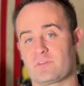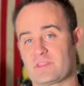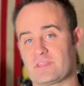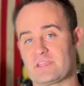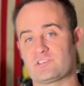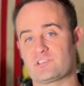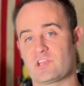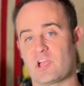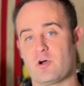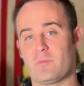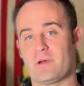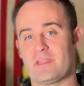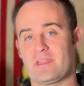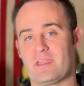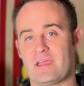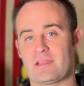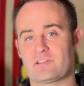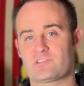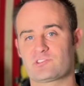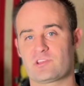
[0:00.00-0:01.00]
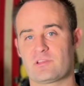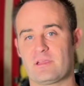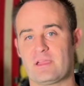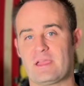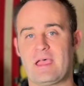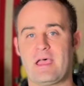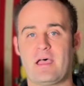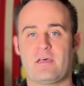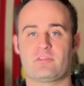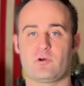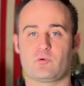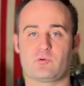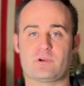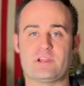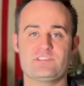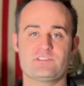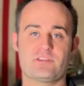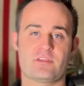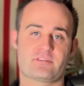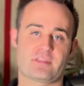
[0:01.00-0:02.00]
these helmet nets. The
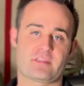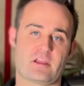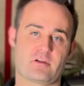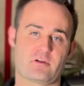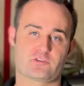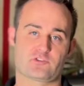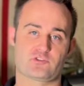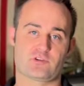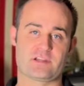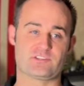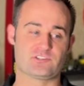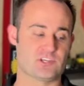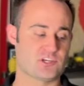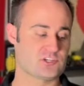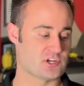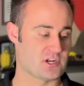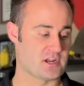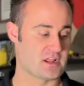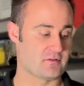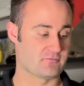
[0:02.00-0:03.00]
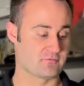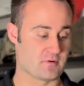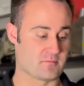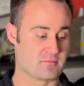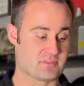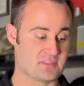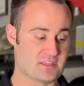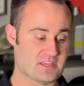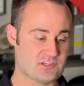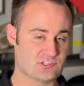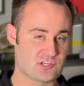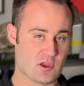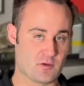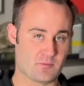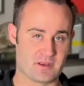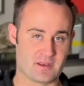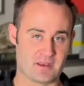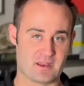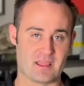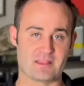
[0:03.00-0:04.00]
reason that they were transitioning from these
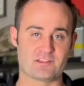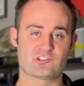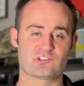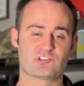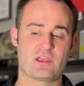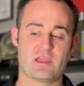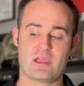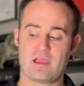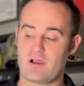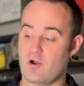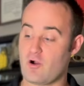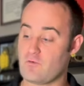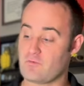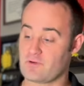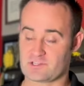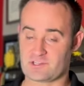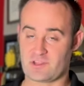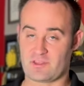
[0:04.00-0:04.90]
helmet nets over to